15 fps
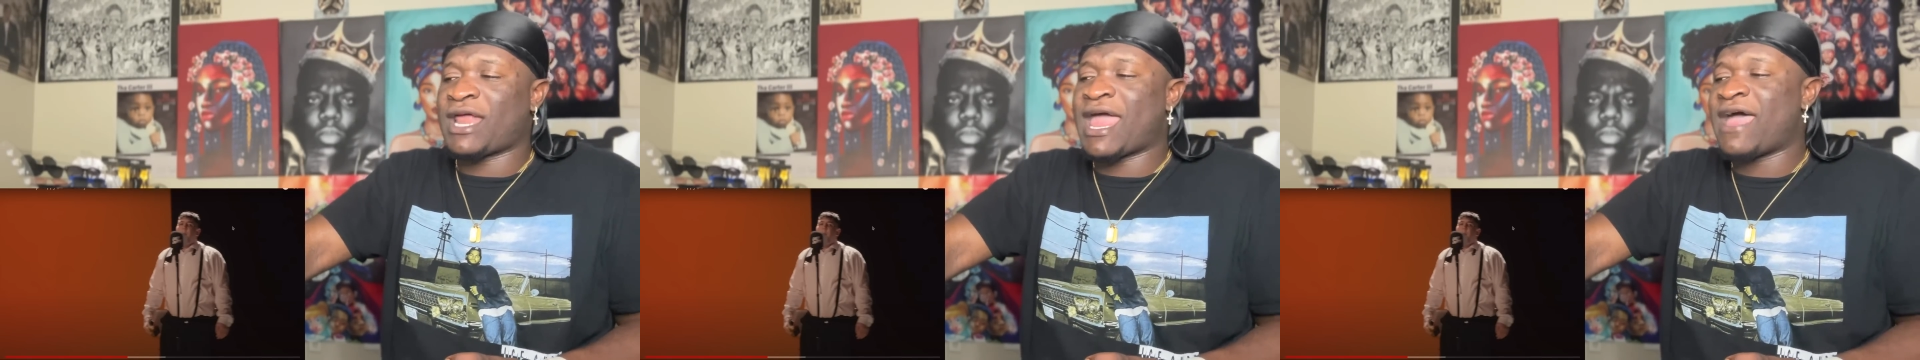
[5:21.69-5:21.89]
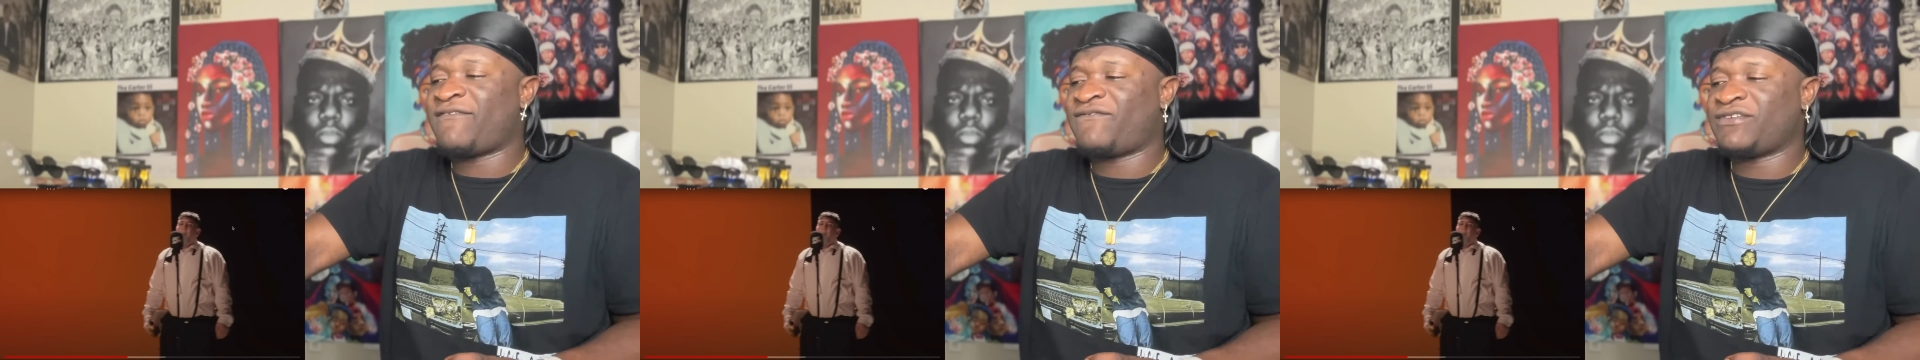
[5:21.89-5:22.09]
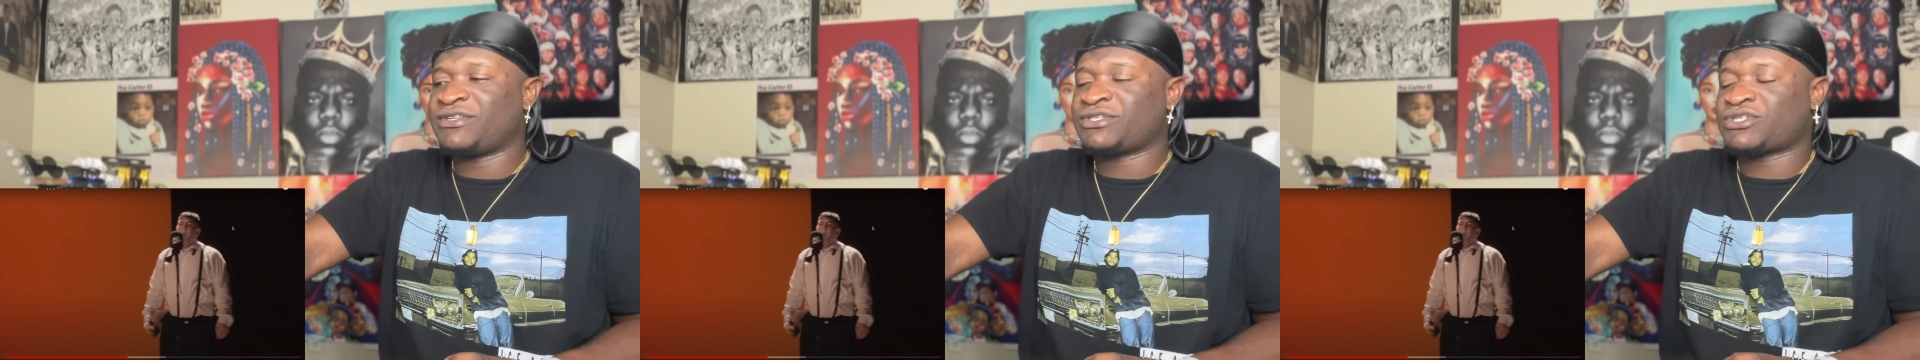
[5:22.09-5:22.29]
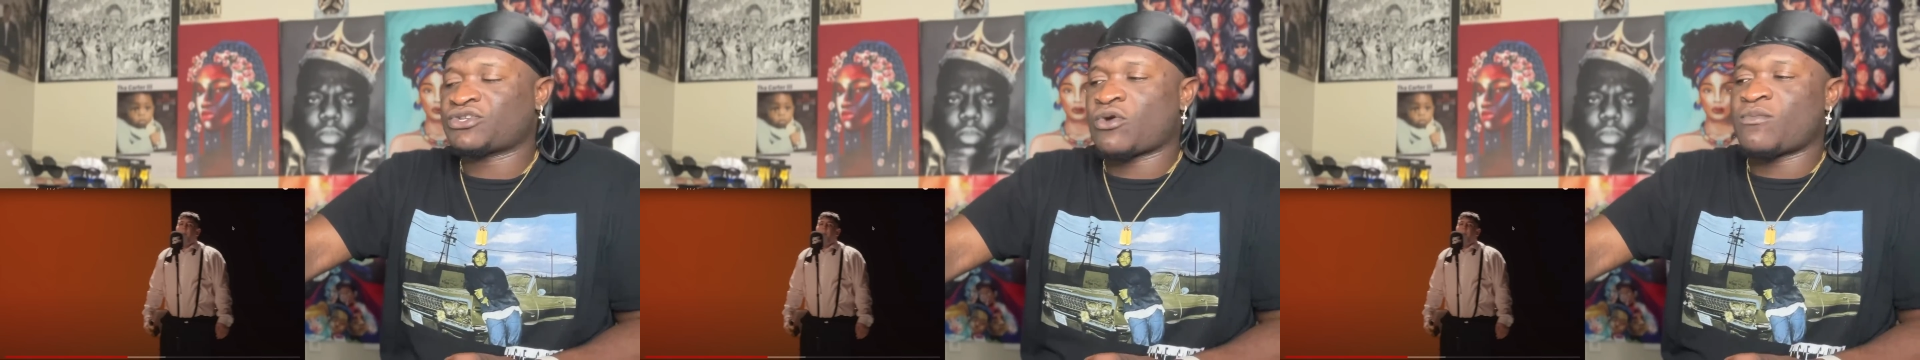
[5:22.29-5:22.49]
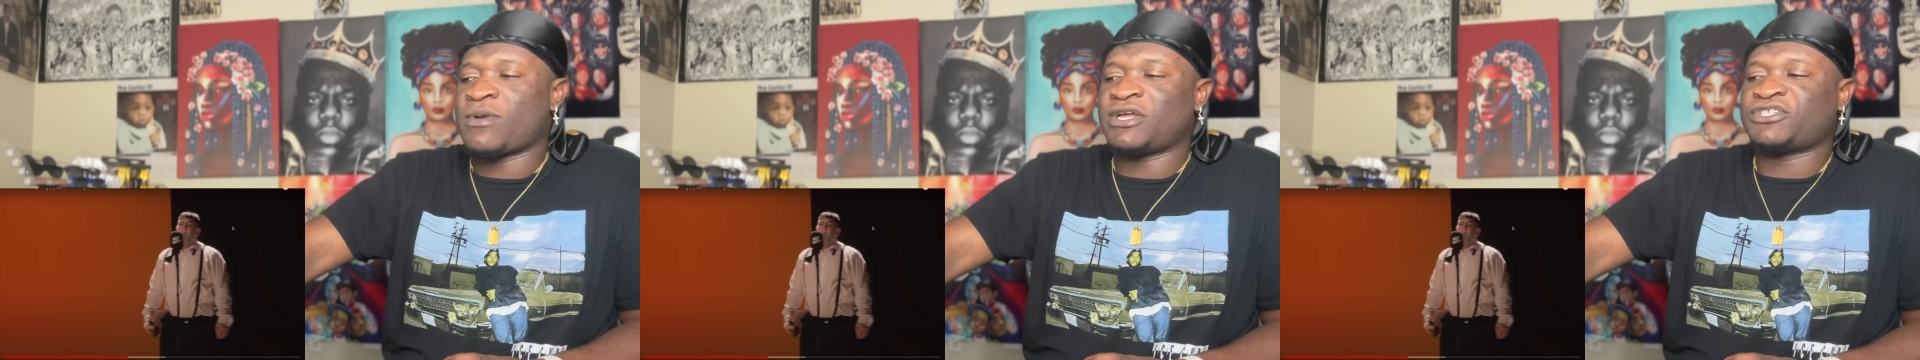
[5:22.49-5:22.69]
effing
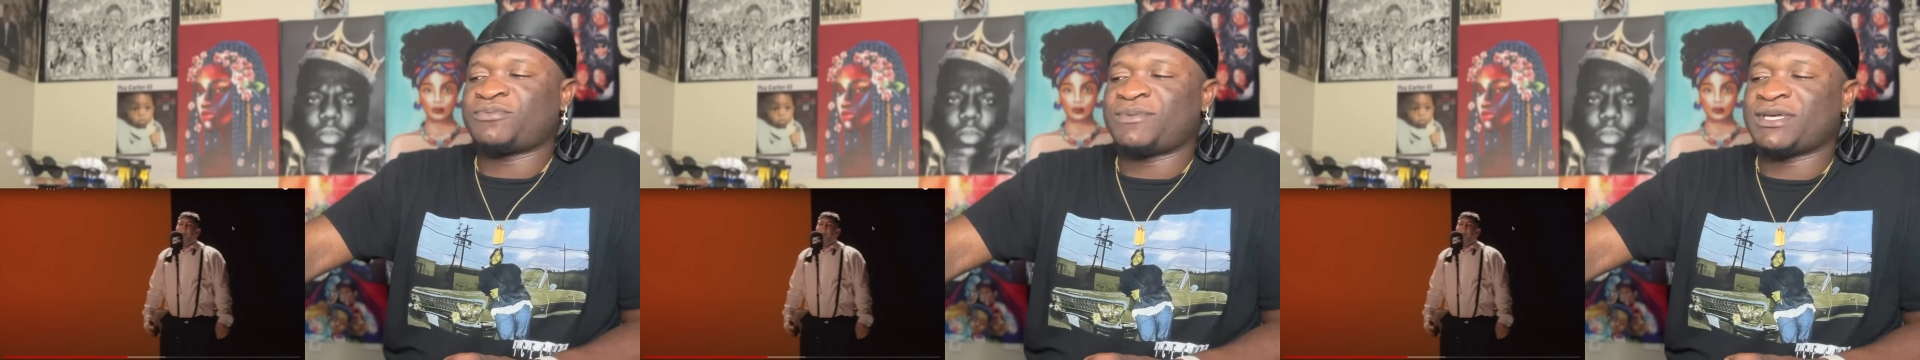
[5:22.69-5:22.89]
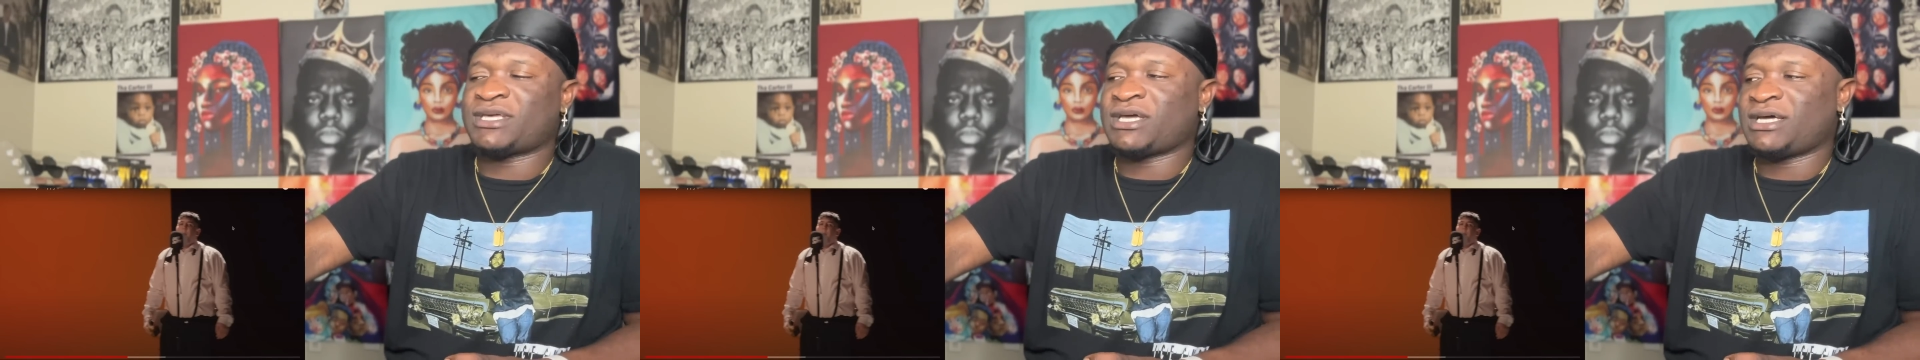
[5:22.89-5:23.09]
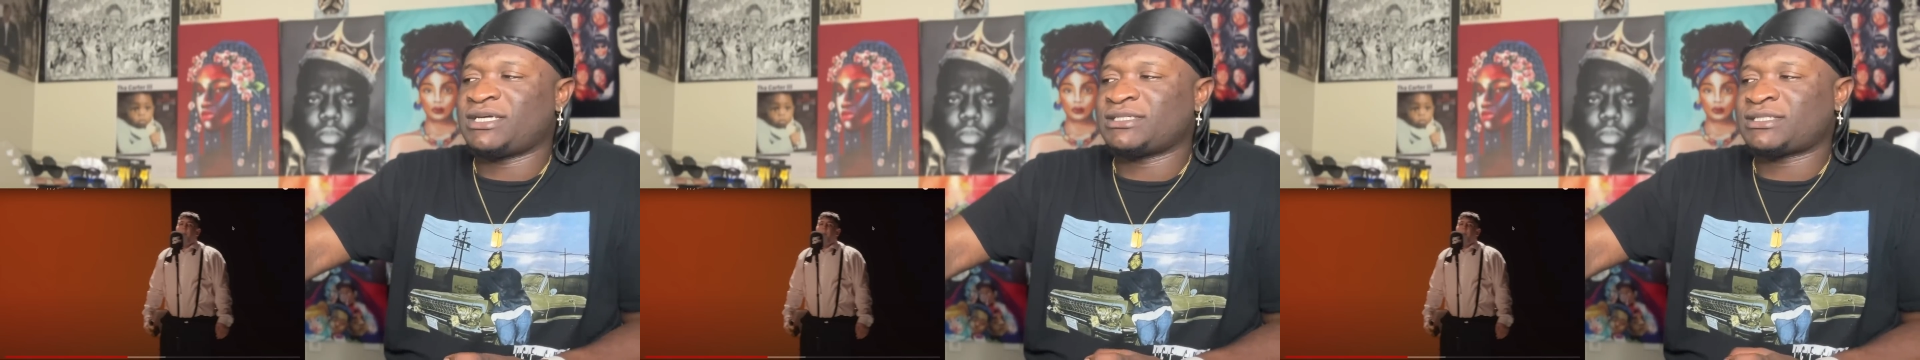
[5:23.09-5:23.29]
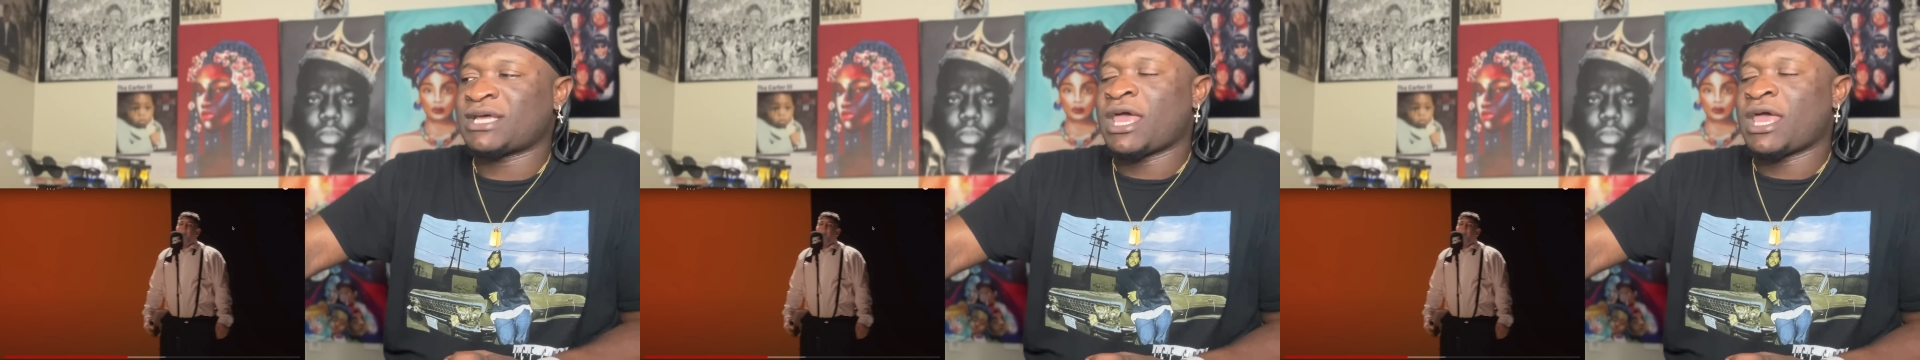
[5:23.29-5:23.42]
so much because,